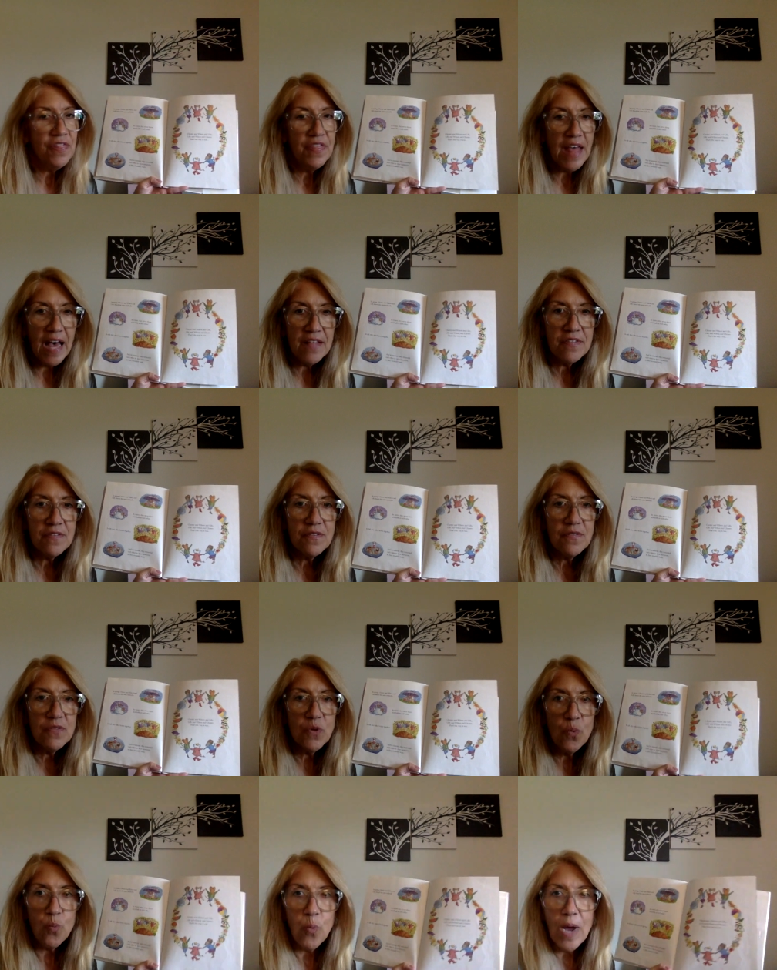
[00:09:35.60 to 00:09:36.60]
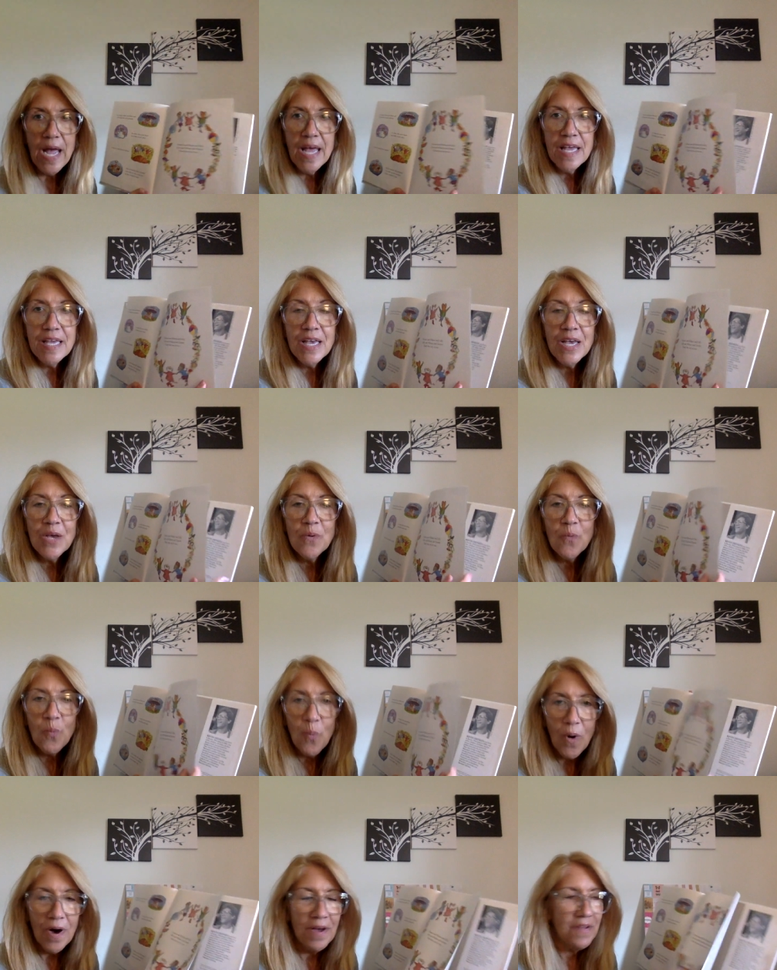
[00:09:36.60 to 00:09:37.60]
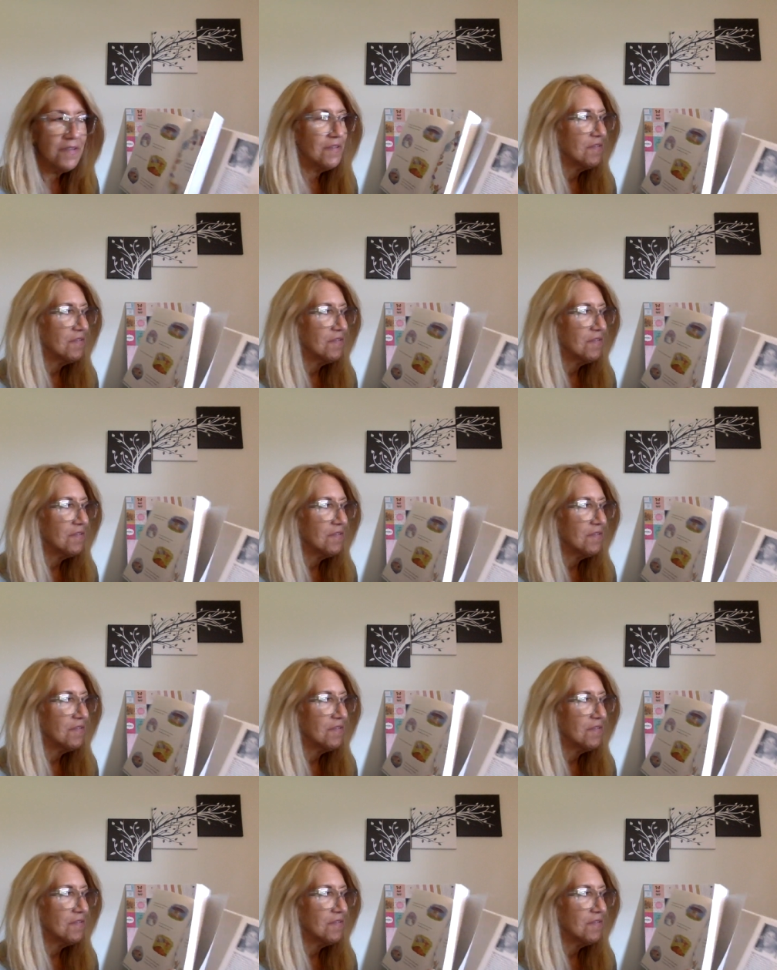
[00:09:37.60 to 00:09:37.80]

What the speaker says: That's the way it was.